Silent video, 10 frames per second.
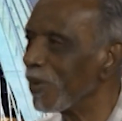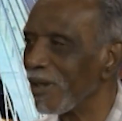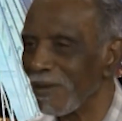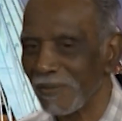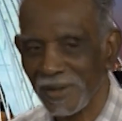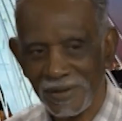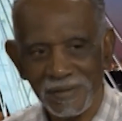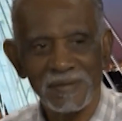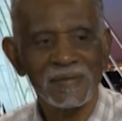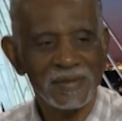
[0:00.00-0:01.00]

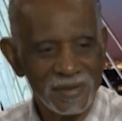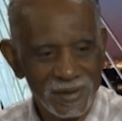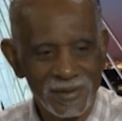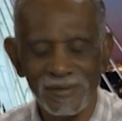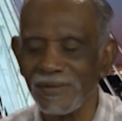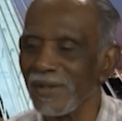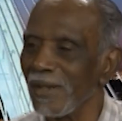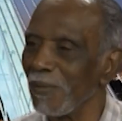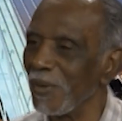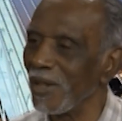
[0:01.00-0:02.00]
whatever, you know,
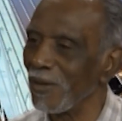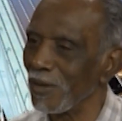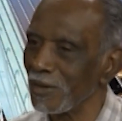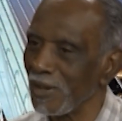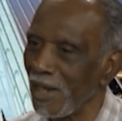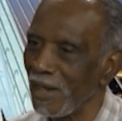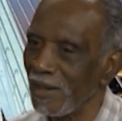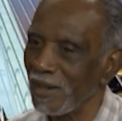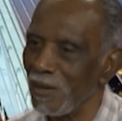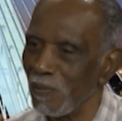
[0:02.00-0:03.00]
because they
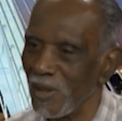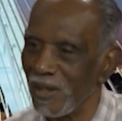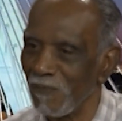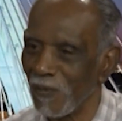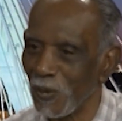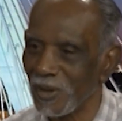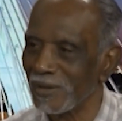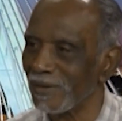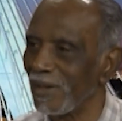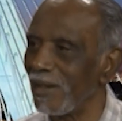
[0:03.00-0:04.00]
keep me
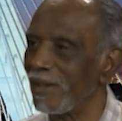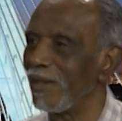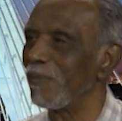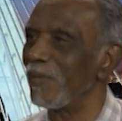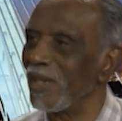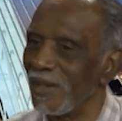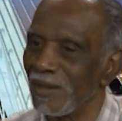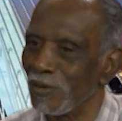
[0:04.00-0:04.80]
focused. They keep me in